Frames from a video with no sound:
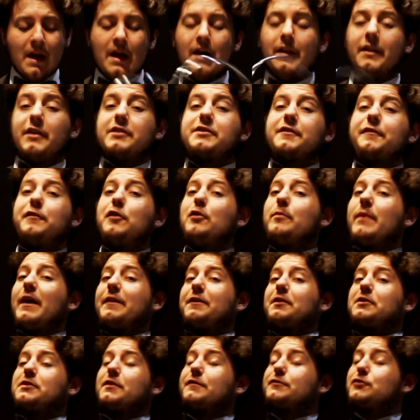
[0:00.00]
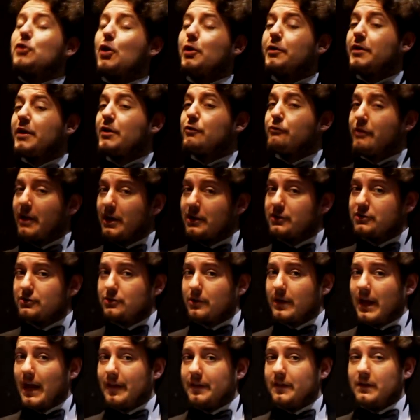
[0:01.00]
There's a few methods of joining rings
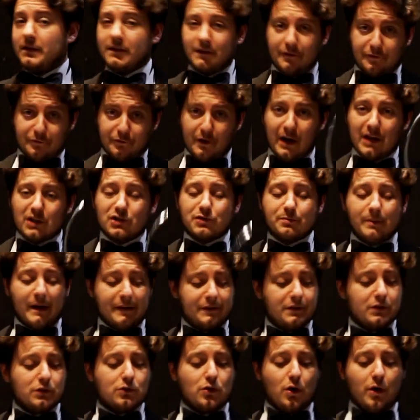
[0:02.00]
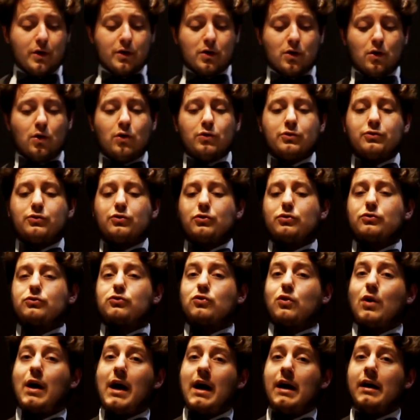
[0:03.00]
together. The French method going 1, 2, 3,
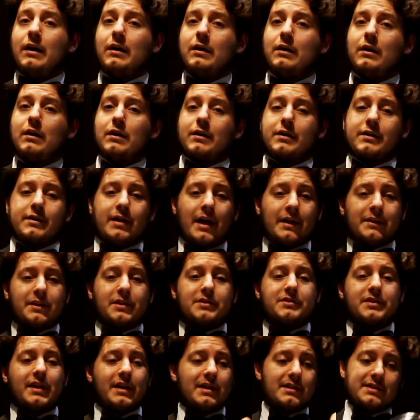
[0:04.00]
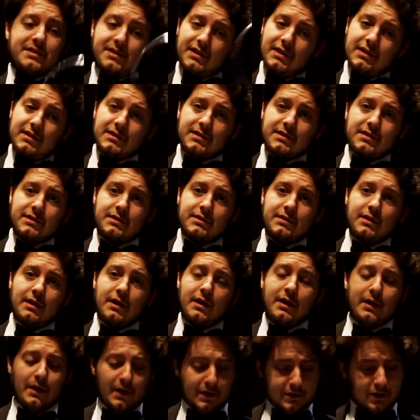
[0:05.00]
4, 5, 6.
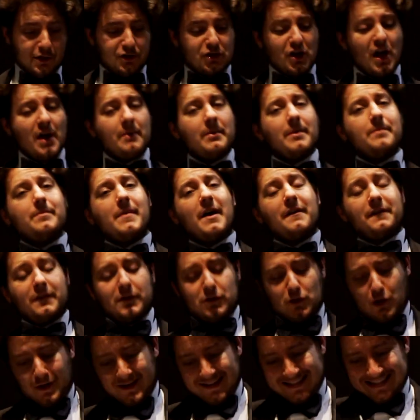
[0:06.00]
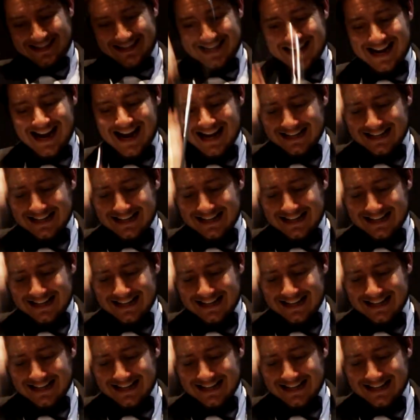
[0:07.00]
The German method going 1, 2,